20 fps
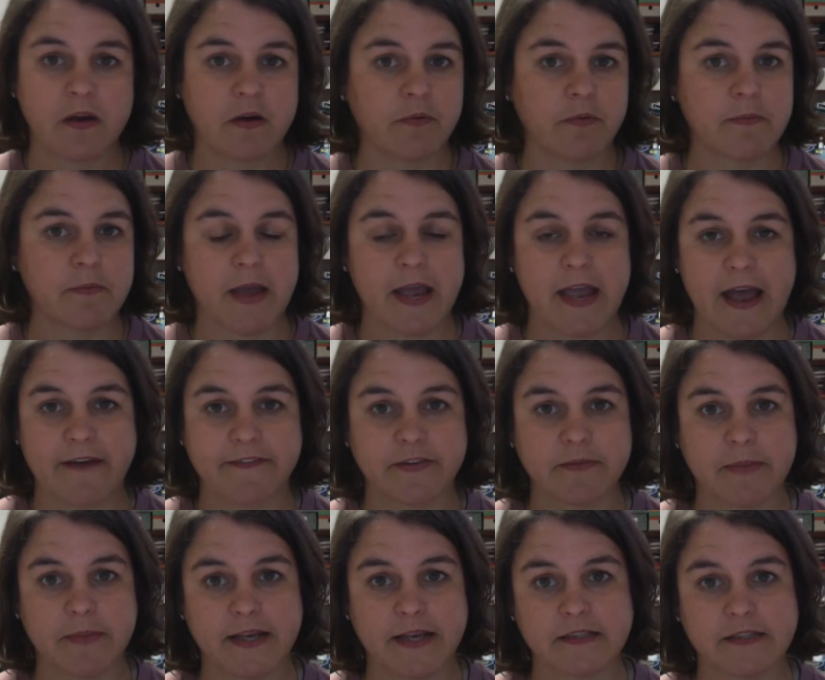We may have to
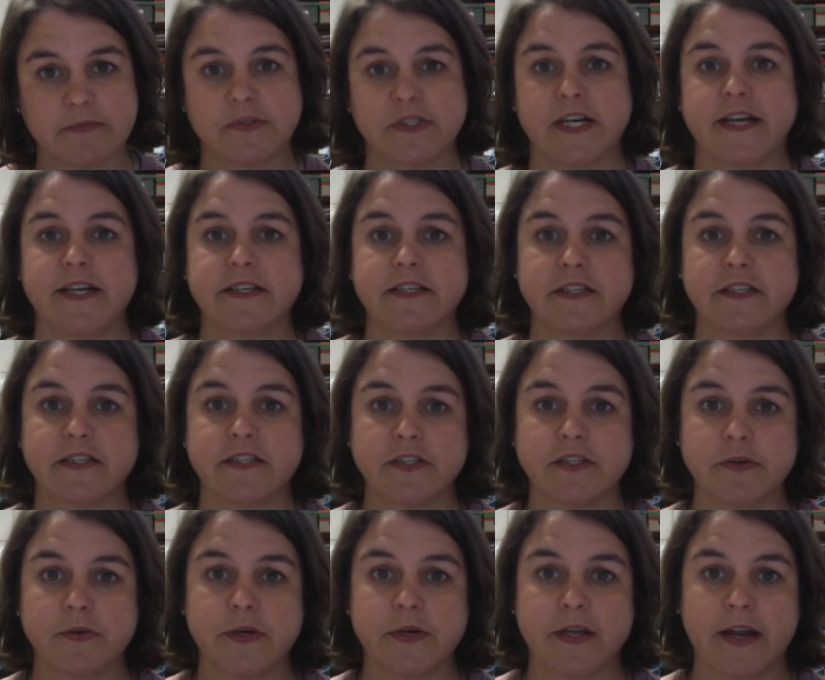make some changes
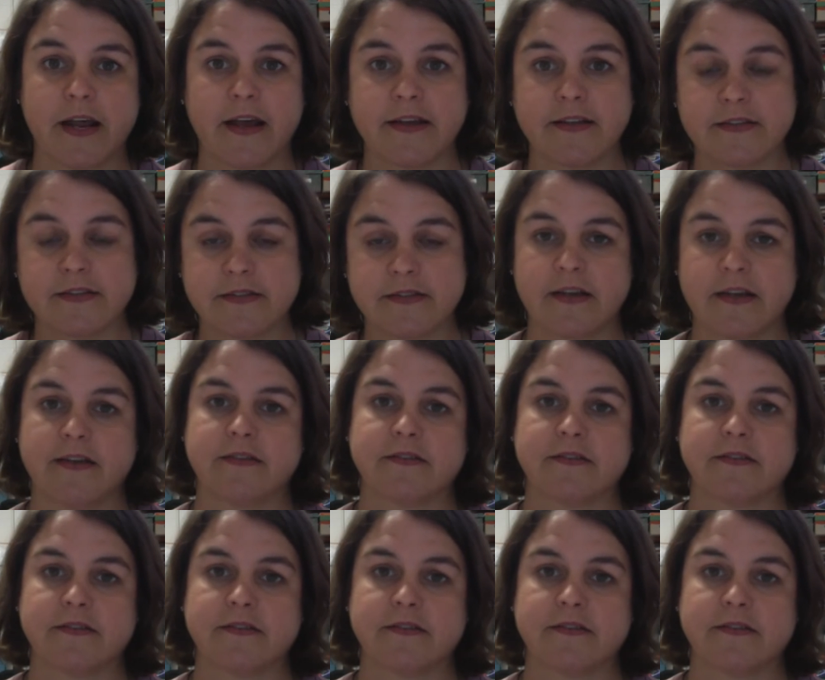to it as